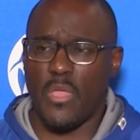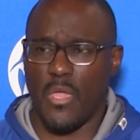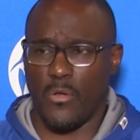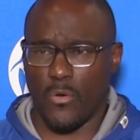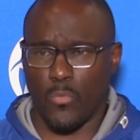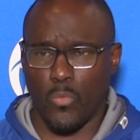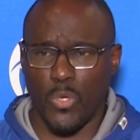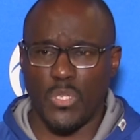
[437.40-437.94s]
and
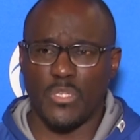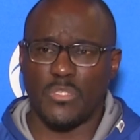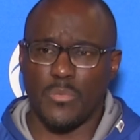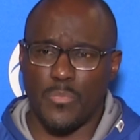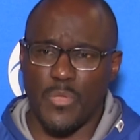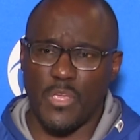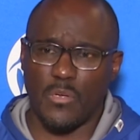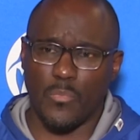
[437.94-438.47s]
are willing to
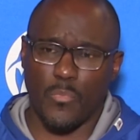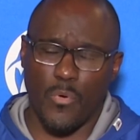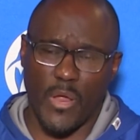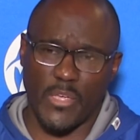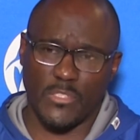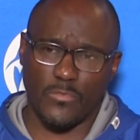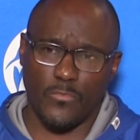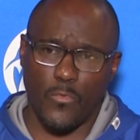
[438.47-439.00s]
pay the
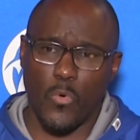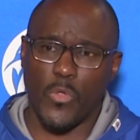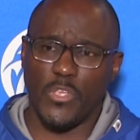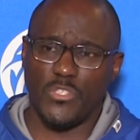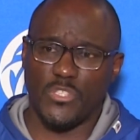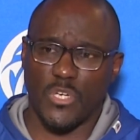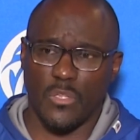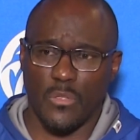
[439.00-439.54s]
price for
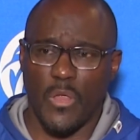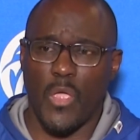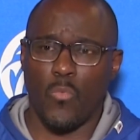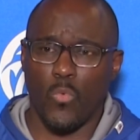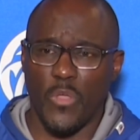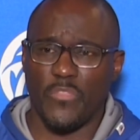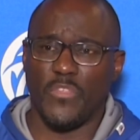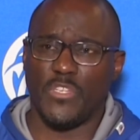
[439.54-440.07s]
each other and
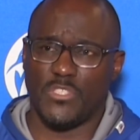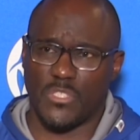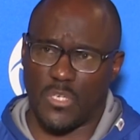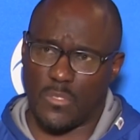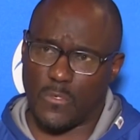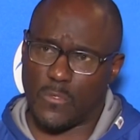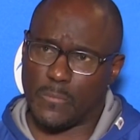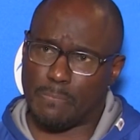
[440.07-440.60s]
with each
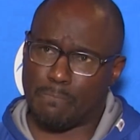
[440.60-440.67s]
other.